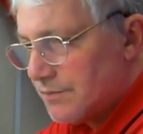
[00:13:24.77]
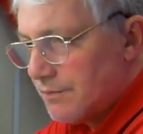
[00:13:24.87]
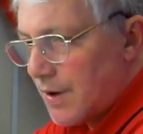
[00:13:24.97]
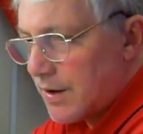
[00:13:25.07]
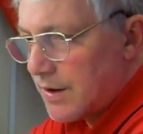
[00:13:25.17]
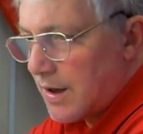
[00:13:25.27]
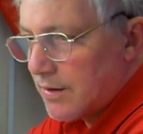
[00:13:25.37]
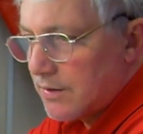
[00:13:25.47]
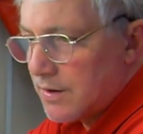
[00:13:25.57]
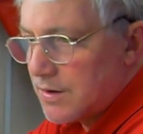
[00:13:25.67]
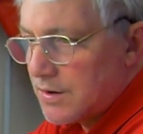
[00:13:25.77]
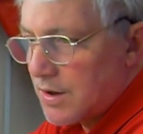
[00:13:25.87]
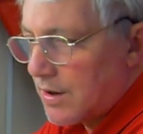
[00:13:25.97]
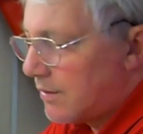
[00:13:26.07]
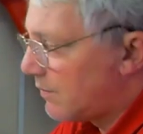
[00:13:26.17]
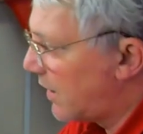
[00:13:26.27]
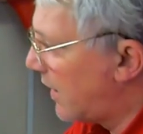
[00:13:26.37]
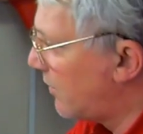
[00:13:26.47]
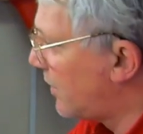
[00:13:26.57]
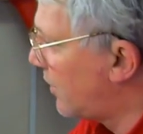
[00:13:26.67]
But yeah, this is how
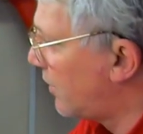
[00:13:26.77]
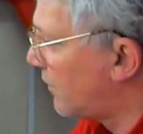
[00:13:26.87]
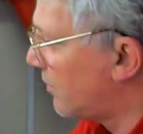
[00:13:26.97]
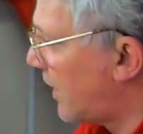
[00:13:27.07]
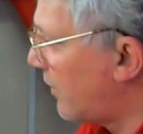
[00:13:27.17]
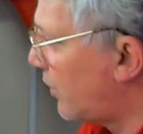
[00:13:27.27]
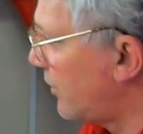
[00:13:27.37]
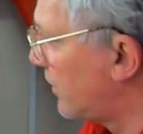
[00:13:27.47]
we do it from now on.